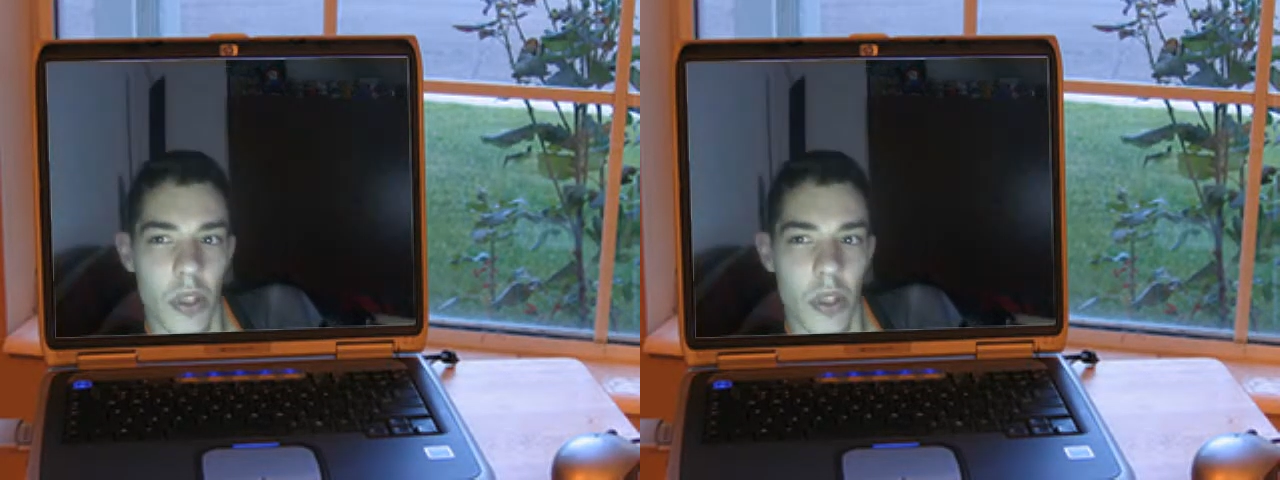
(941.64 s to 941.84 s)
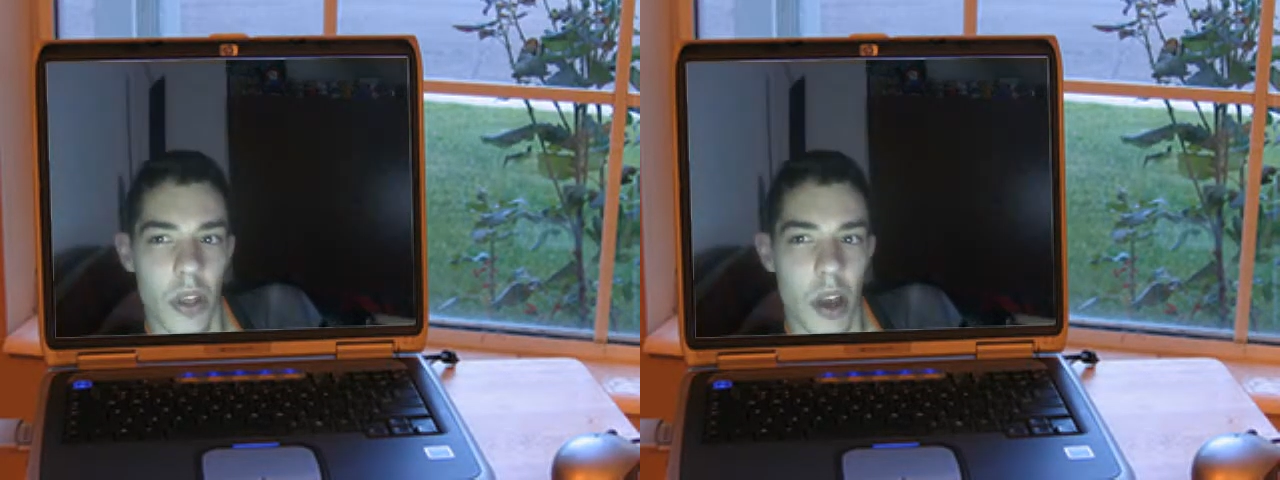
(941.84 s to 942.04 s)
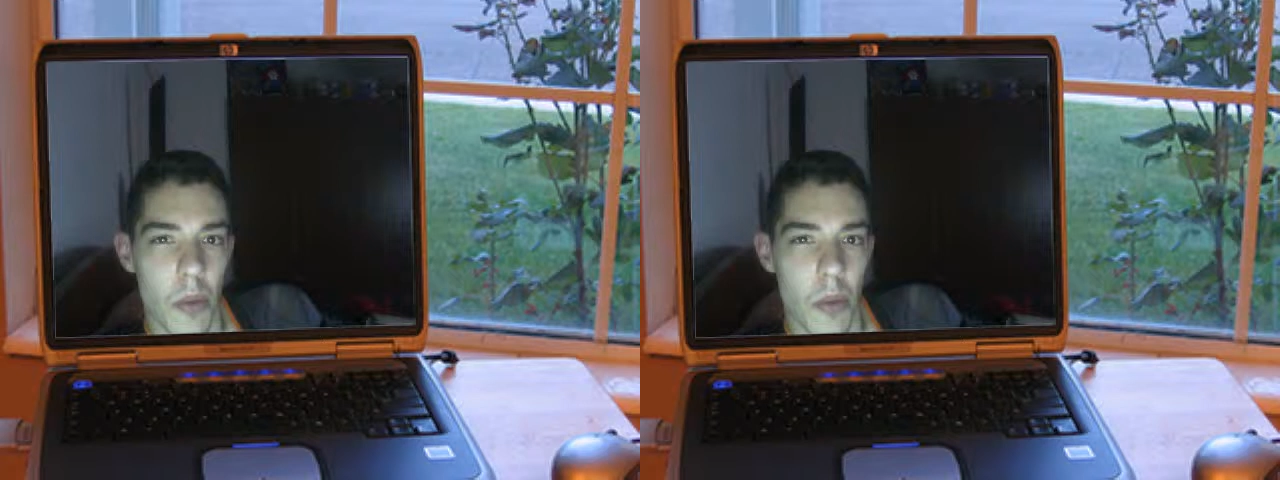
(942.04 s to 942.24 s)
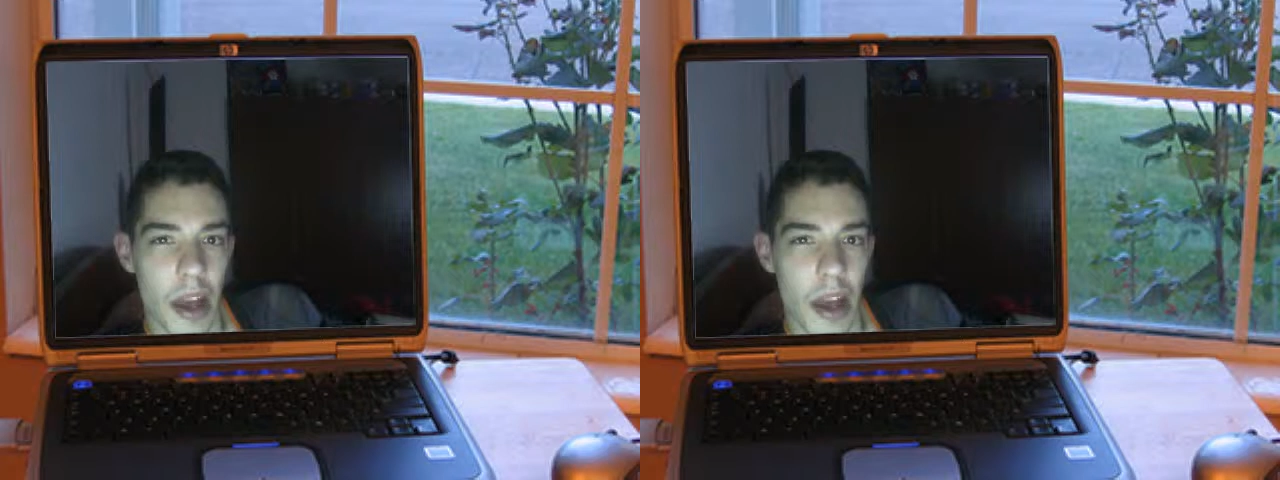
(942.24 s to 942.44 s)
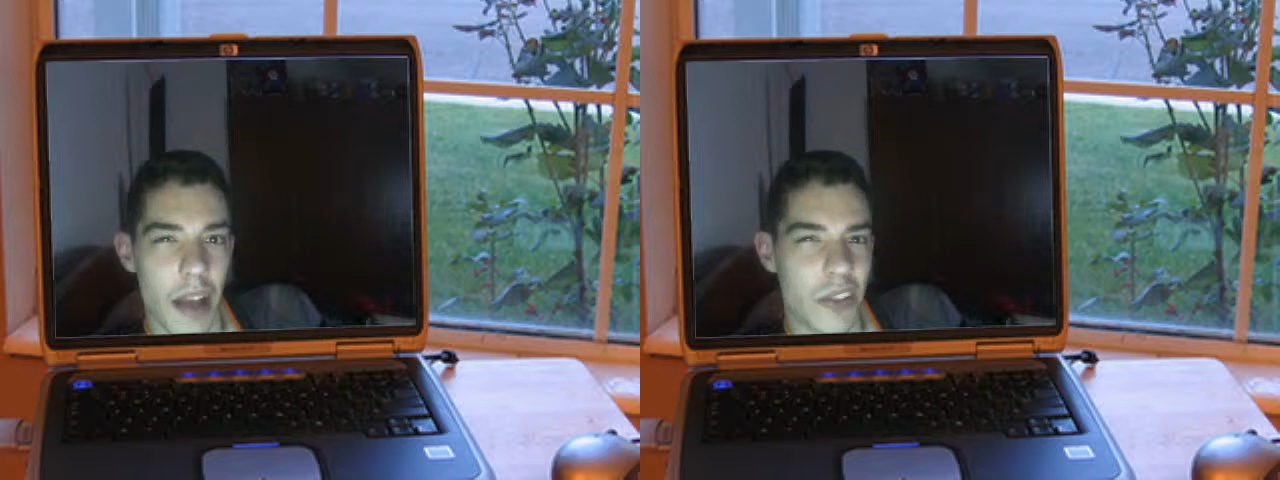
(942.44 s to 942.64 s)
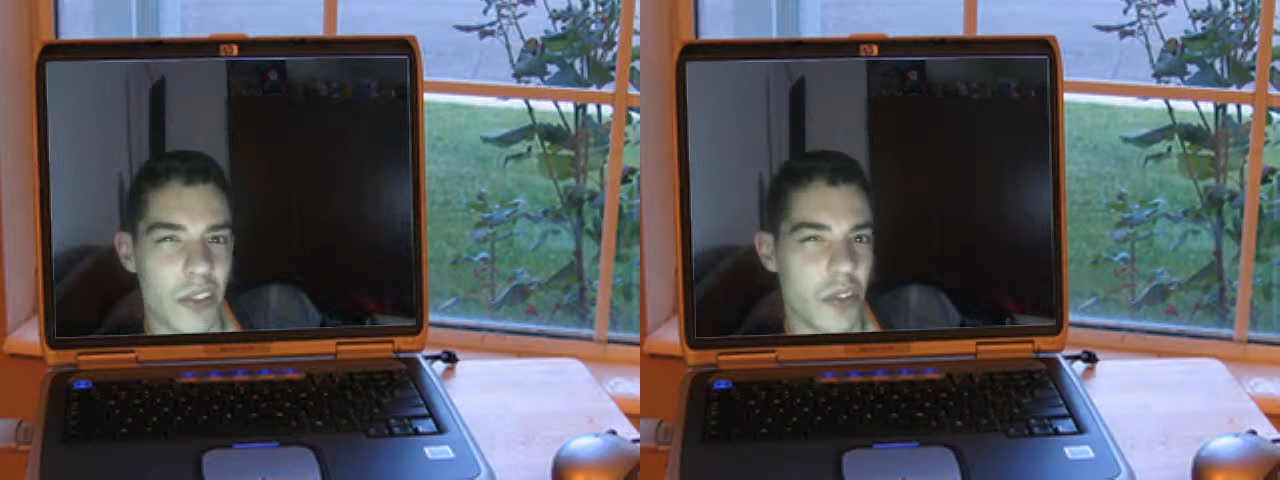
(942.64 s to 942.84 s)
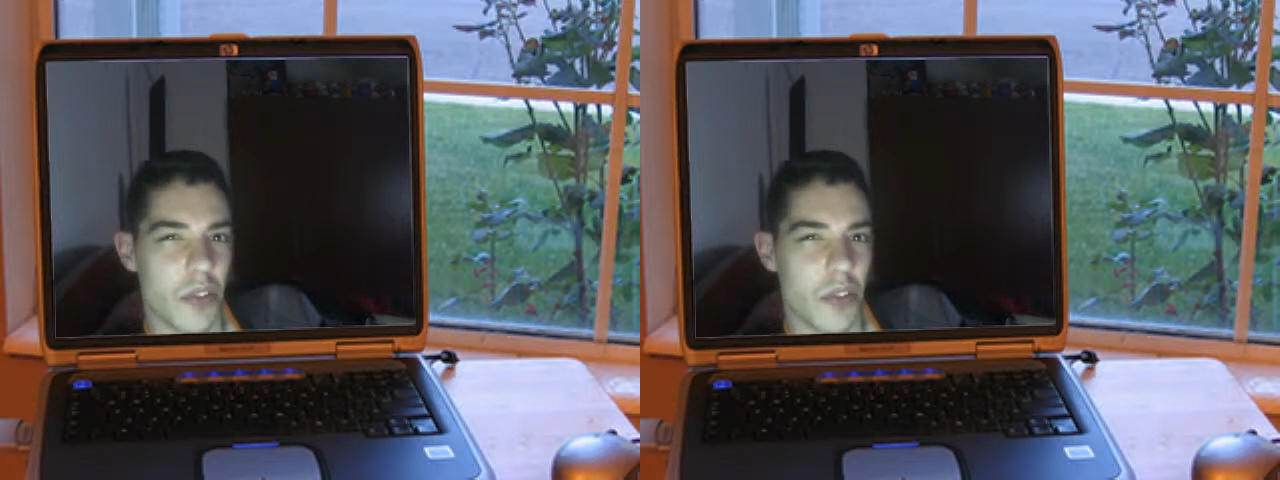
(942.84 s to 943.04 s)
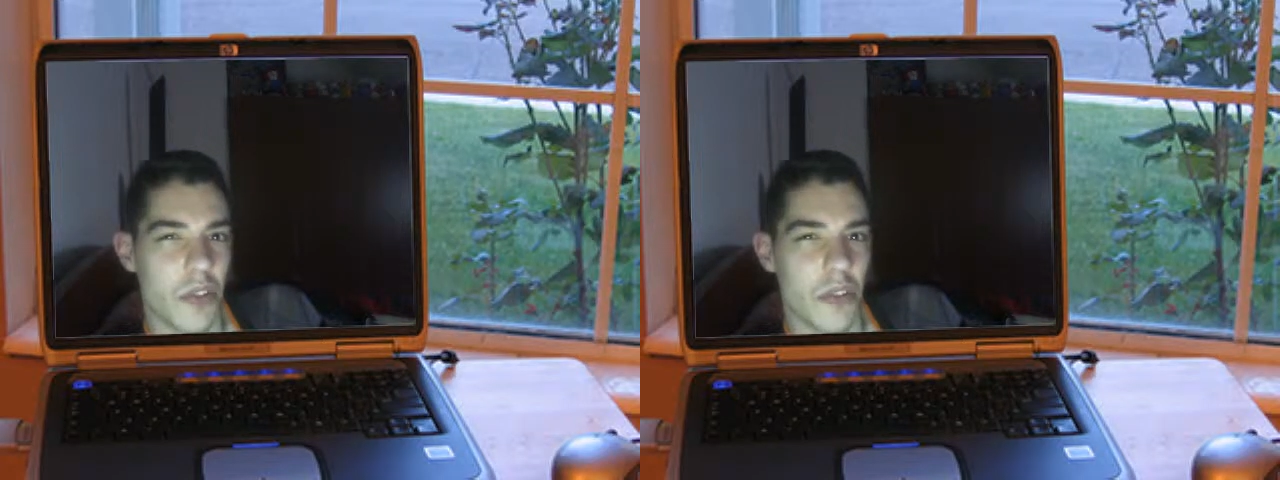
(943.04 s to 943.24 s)
I'm not asking you
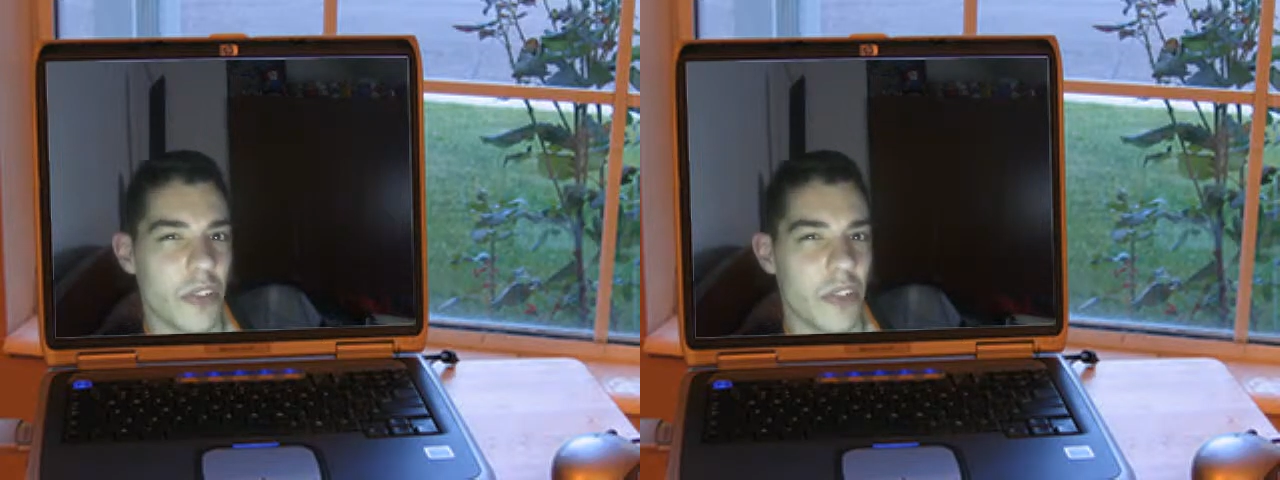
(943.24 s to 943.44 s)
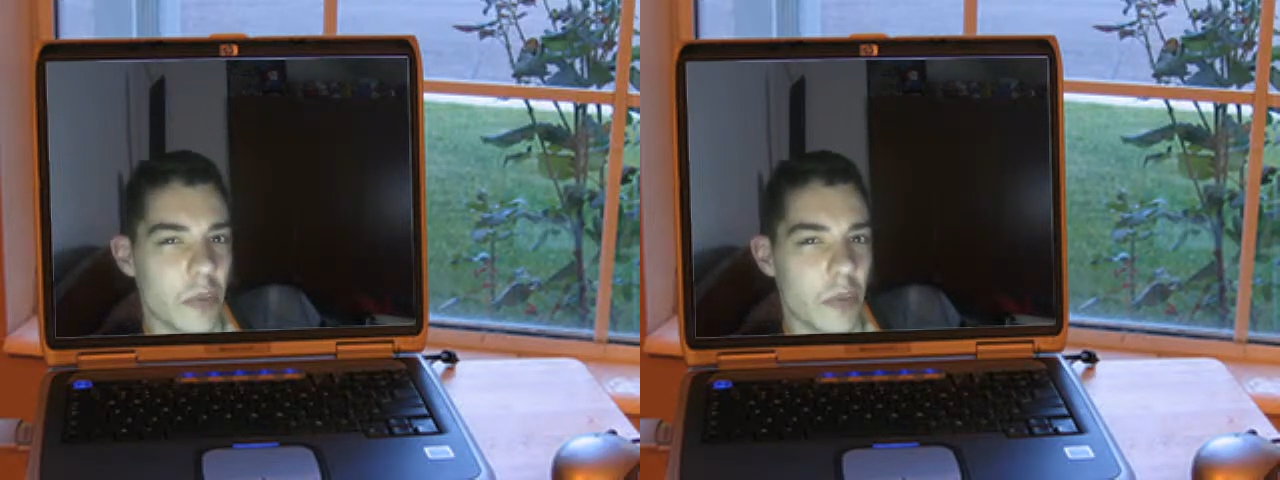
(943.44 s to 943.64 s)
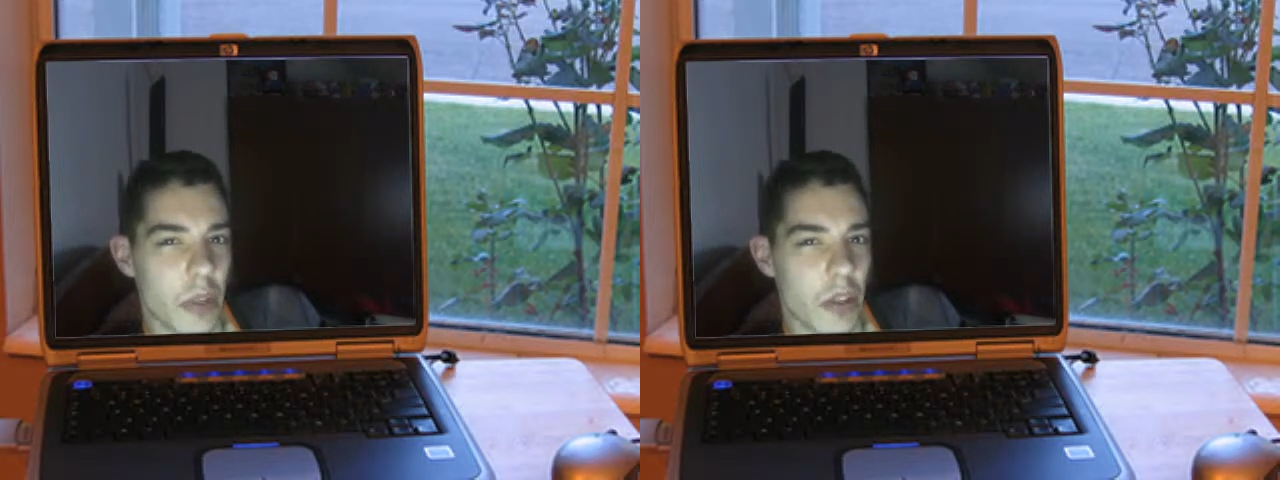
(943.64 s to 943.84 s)
to forgive me.